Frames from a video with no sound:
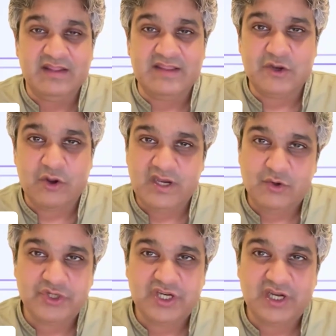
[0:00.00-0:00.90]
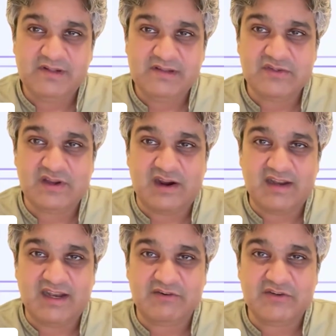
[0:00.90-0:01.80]
The non-negotiables
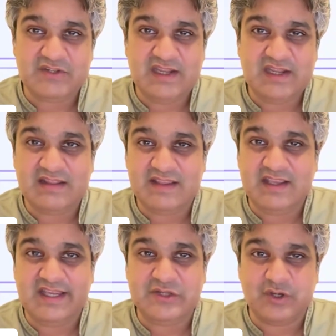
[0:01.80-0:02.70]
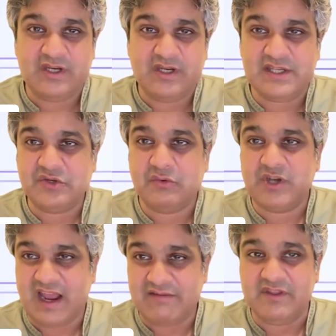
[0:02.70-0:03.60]
are interesting, and I think each organization
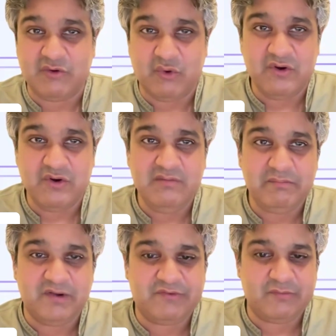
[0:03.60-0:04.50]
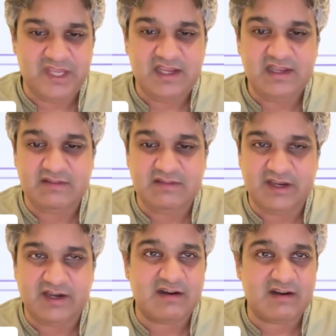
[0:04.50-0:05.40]
would have their own. But for me,
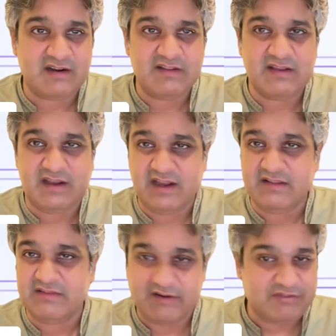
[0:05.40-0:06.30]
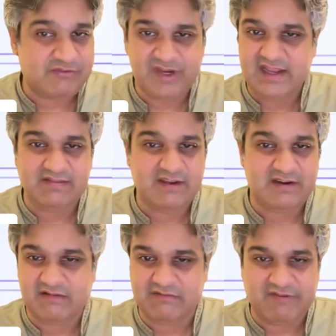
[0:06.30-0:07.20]
there are three, and they're
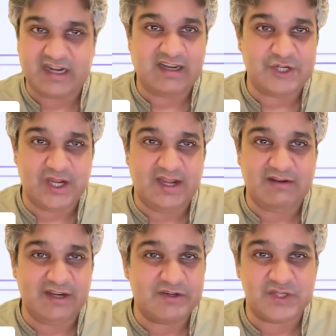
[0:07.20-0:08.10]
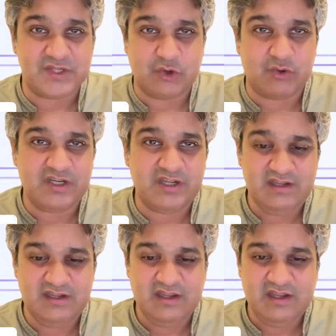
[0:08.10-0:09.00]
very cliched. There's
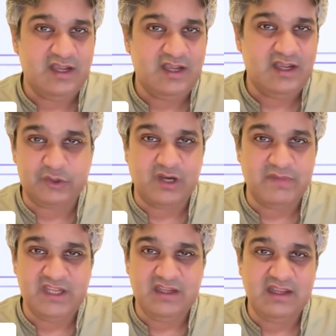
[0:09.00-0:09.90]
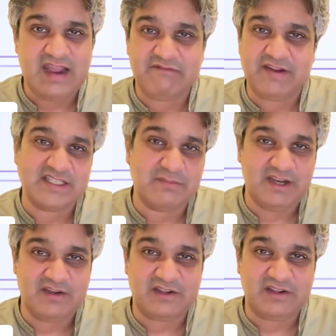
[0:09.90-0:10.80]
security, autonomy, and
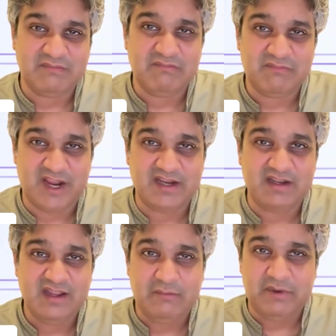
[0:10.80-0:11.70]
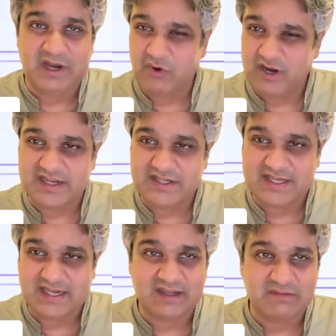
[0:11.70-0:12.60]
flexibility, right? But I want to
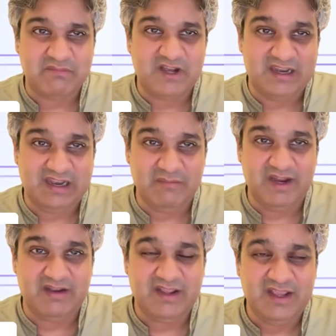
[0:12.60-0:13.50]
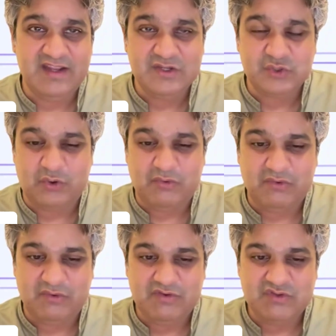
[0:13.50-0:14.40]
dissect them a little bit. So
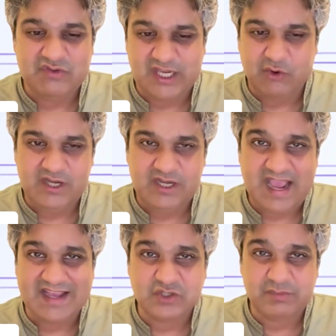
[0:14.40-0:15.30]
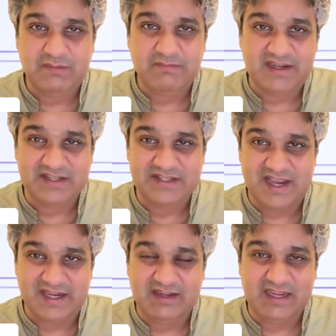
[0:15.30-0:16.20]
security has to be by
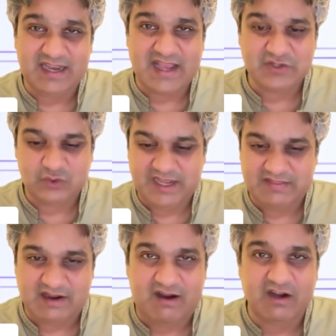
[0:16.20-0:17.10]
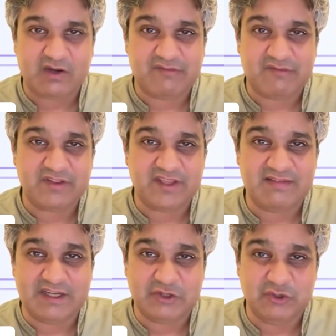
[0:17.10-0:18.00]
design. It has to be at the heart of everything
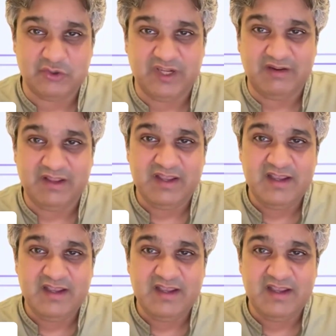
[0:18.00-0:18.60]
that you're doing.